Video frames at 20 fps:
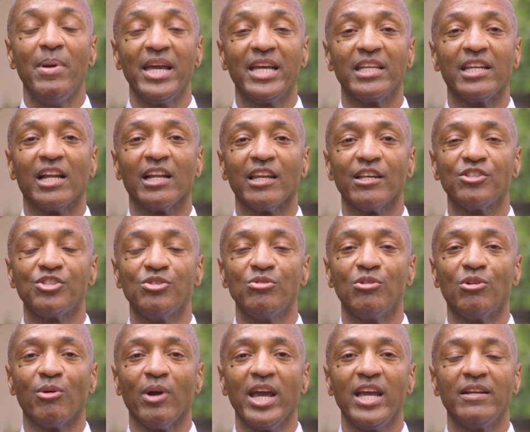making LSU
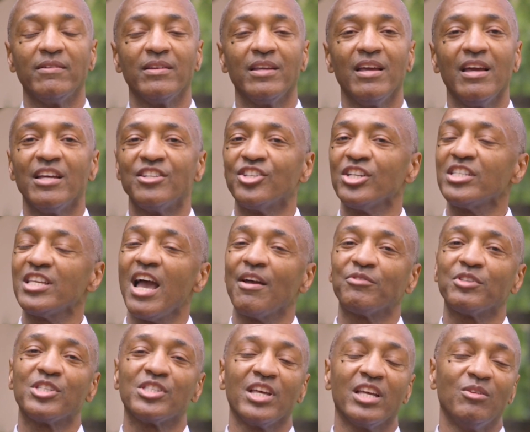great. Just have
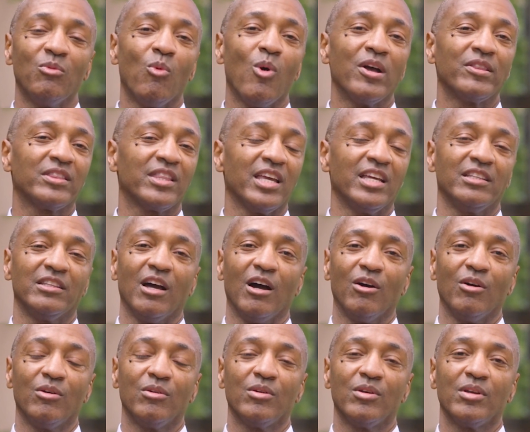to say one thing
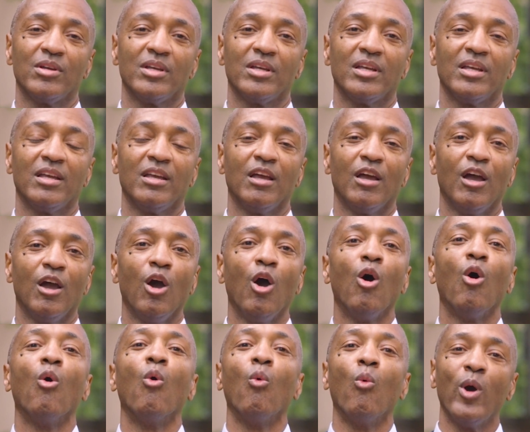
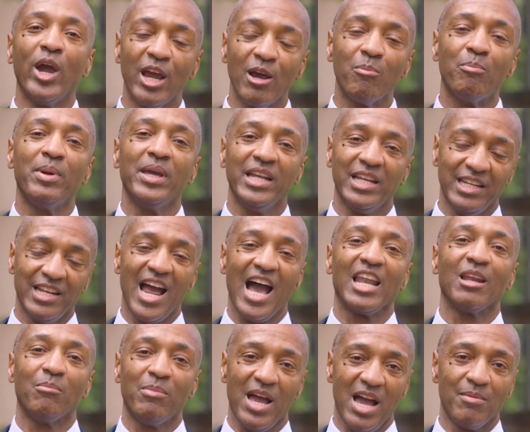though. We're beating
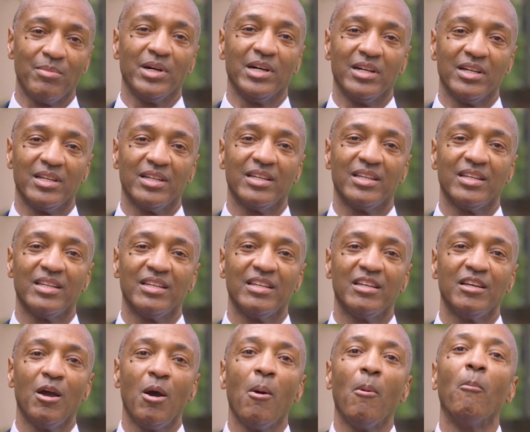Alabama.
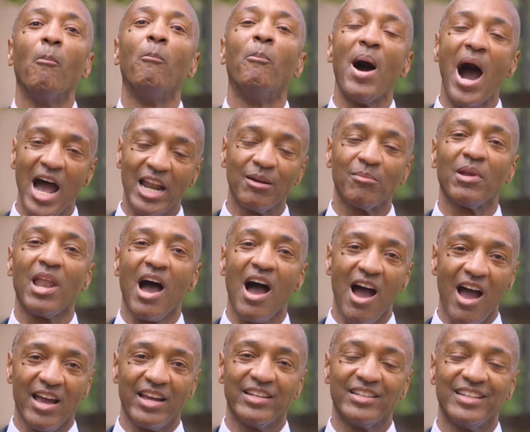Bottom
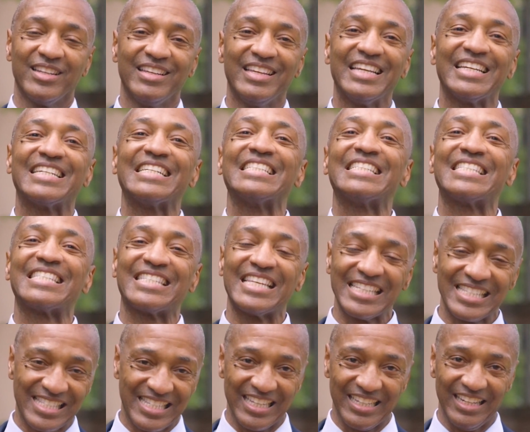line,
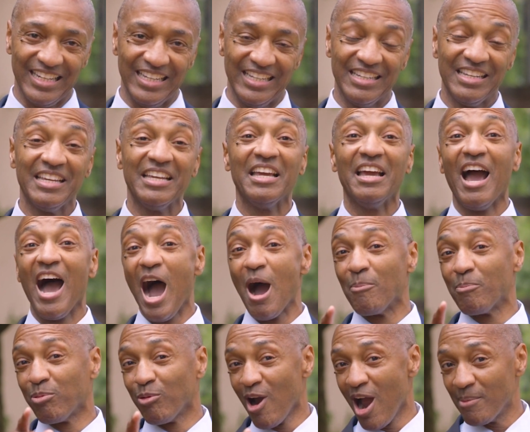consistently.
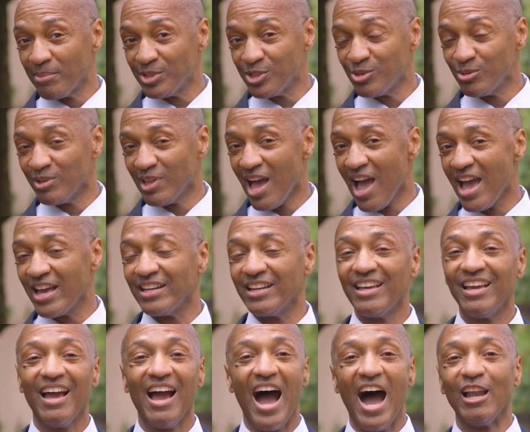I promise you that.
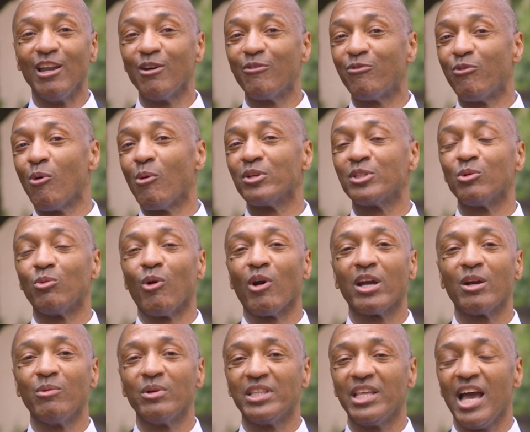I look forward to
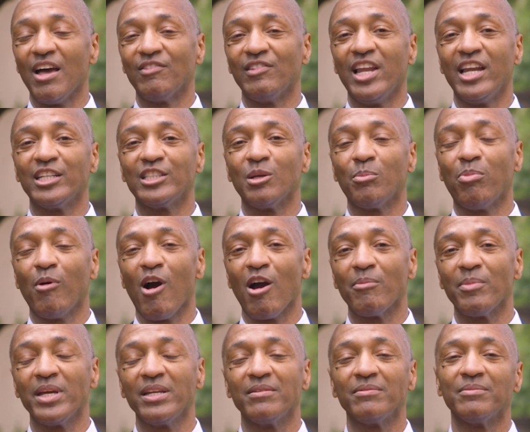working with the athletic
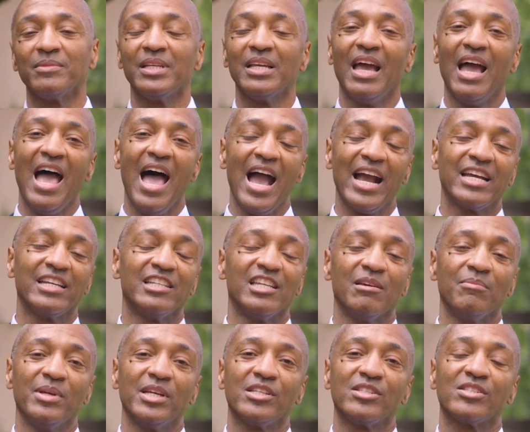department,
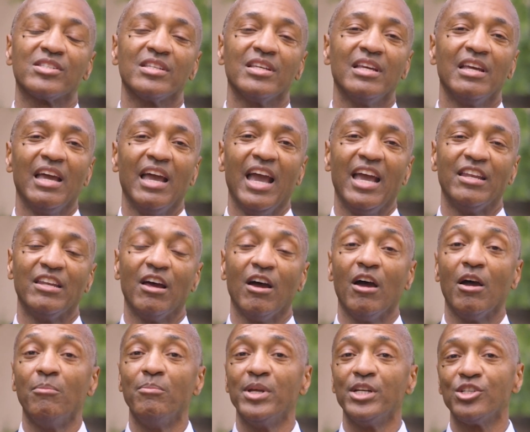academics, and the
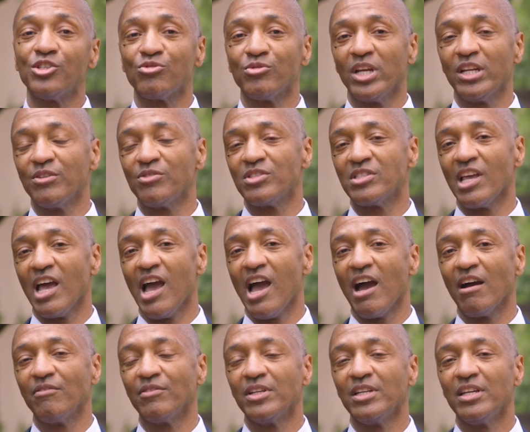administrative
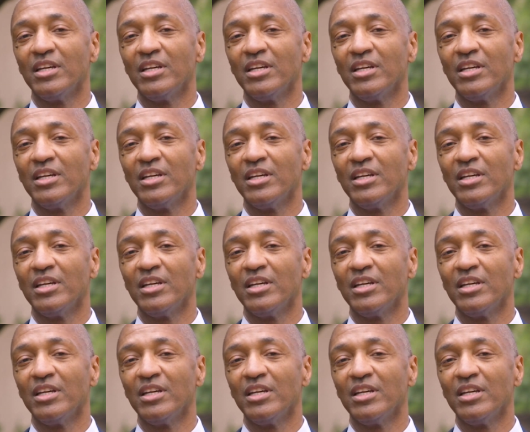staff